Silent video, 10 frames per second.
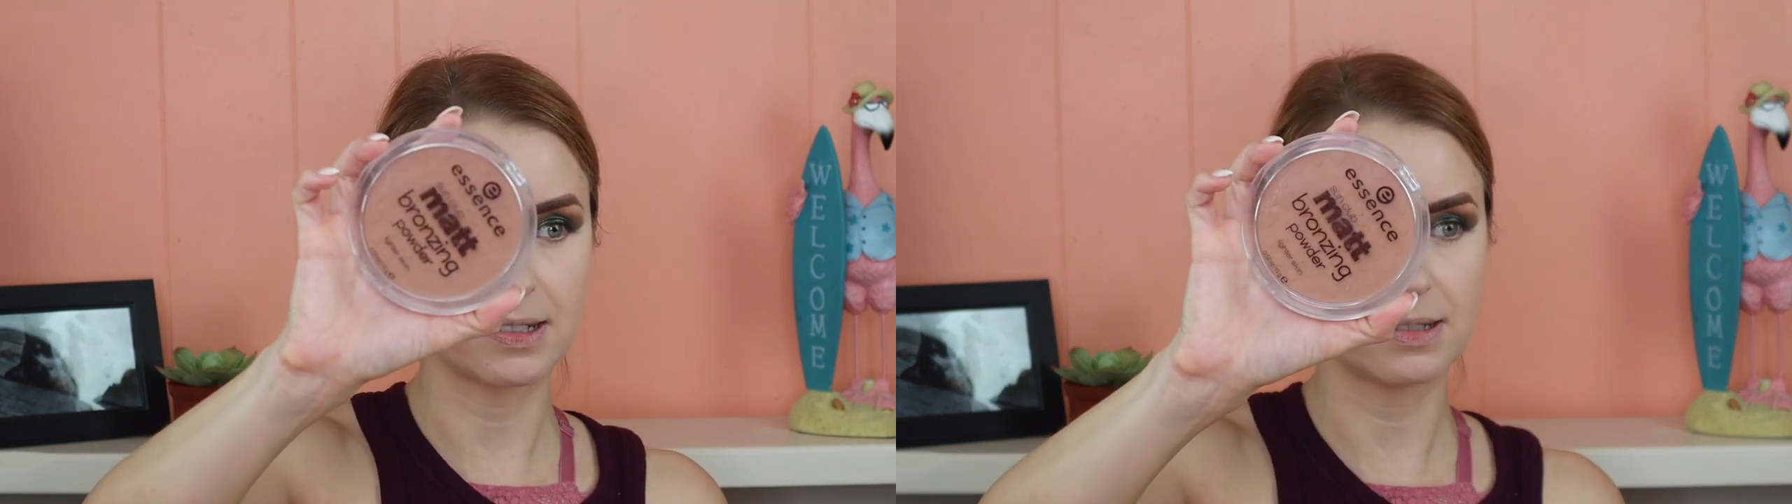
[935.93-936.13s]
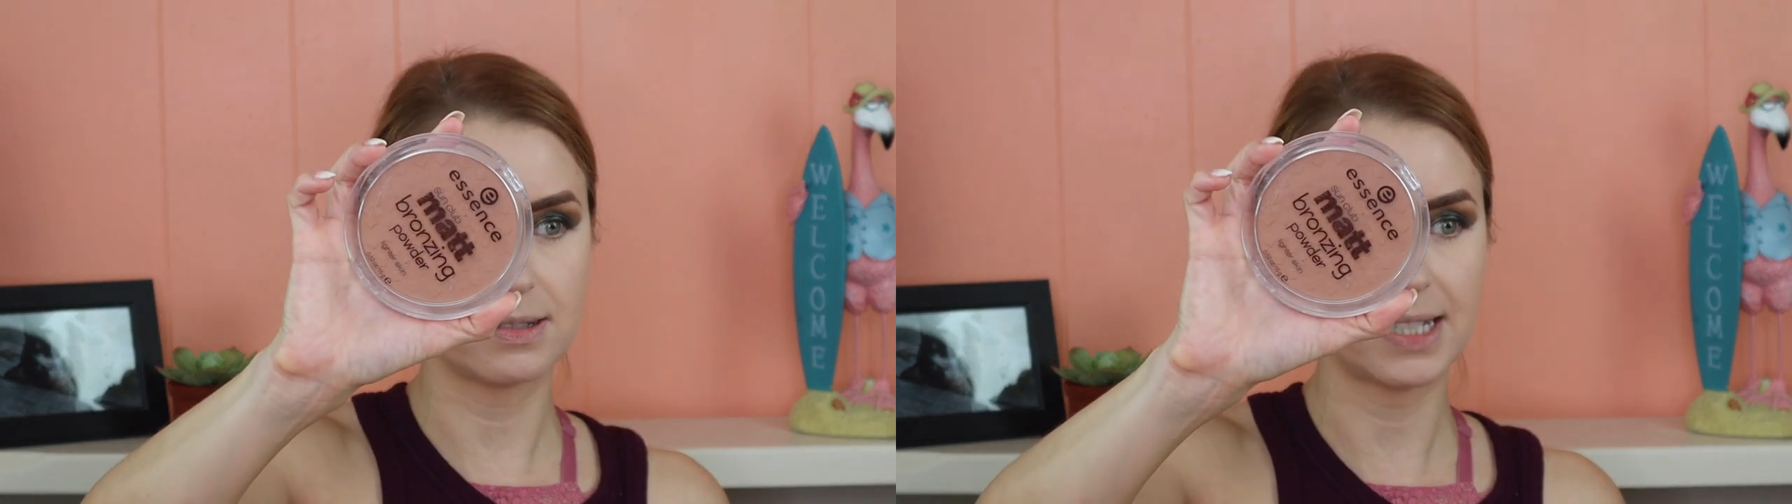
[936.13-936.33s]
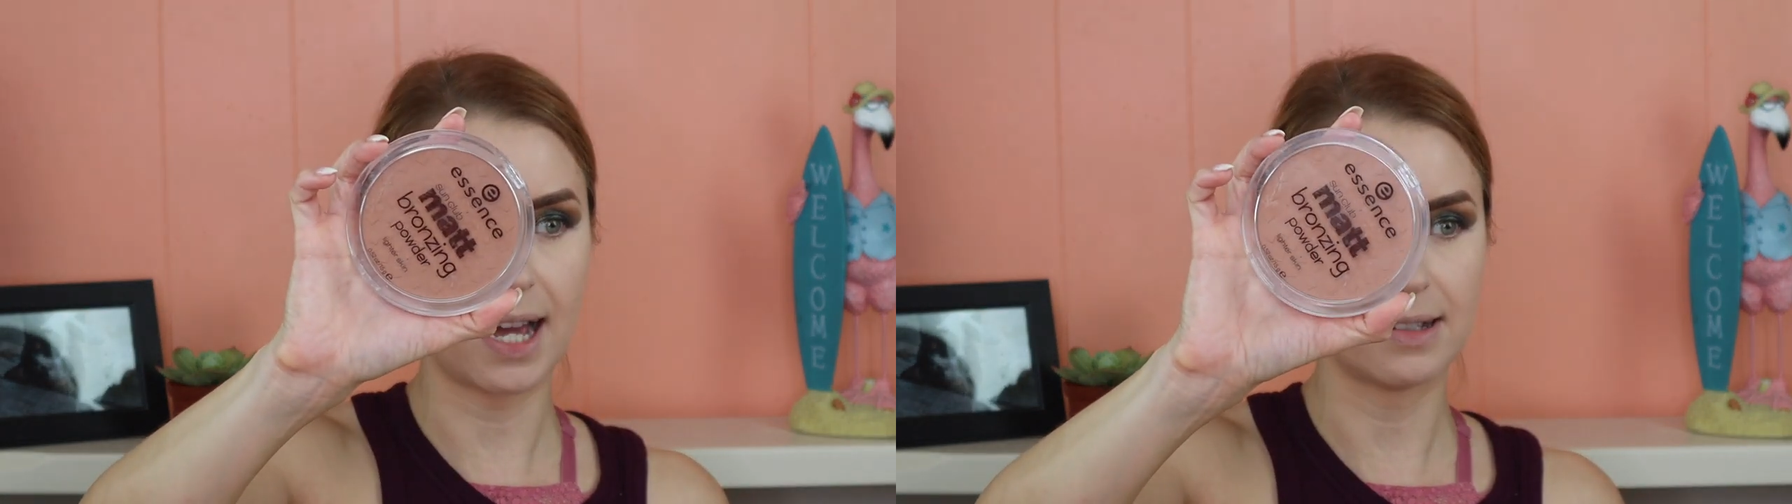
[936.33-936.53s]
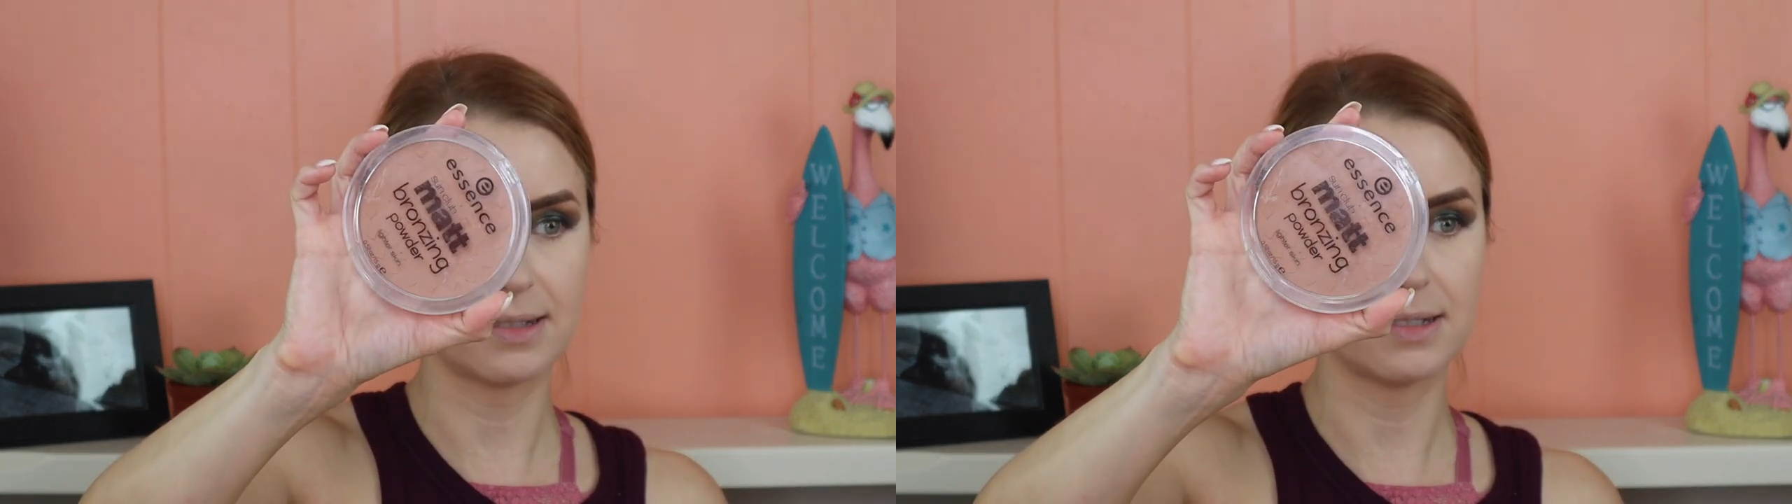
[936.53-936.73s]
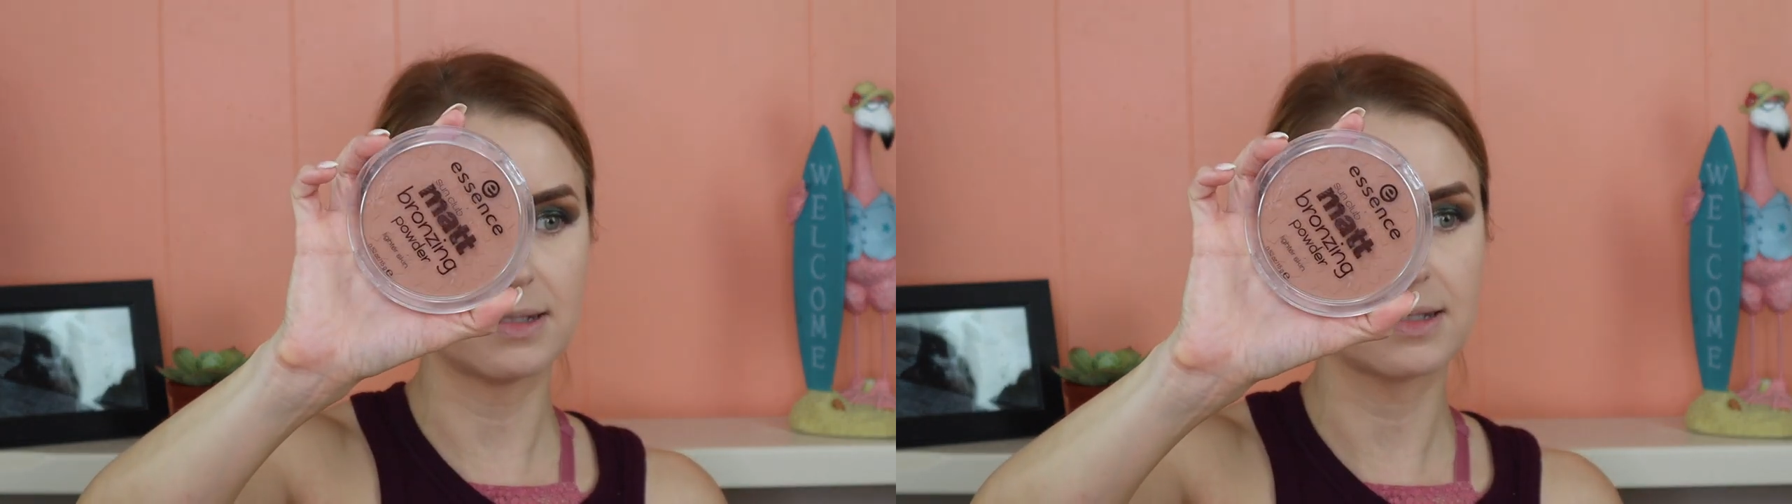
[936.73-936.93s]
This is the
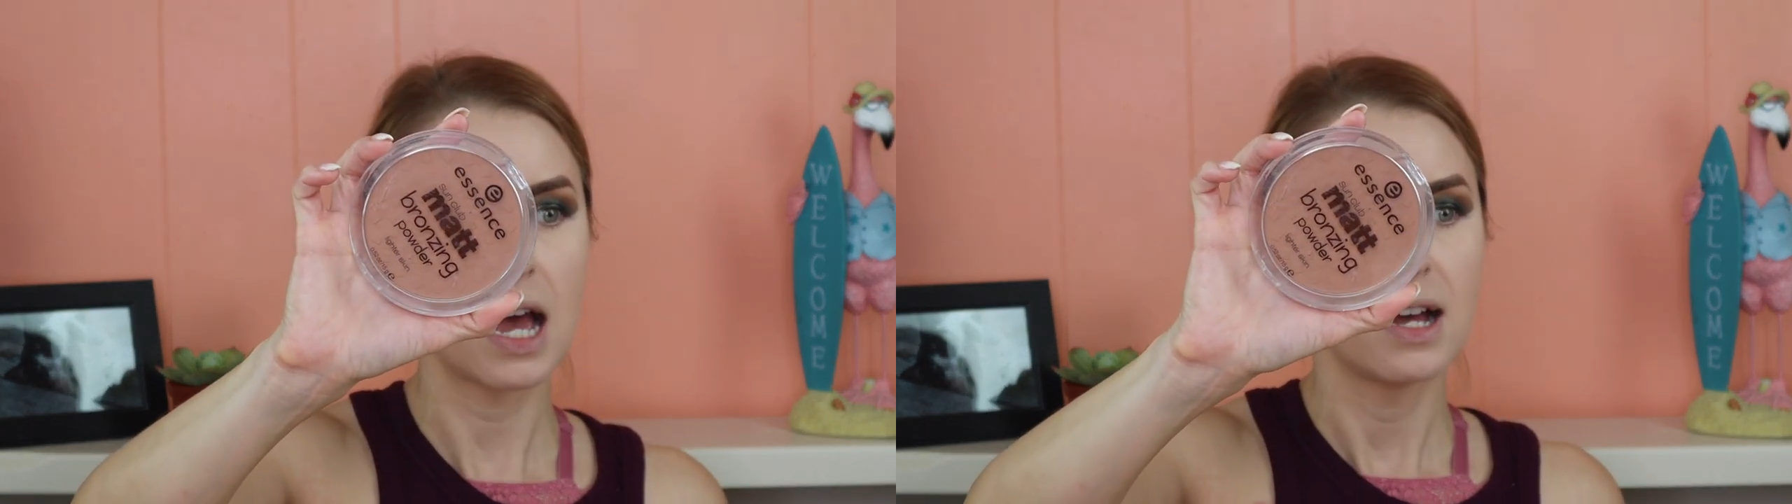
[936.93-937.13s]
Essence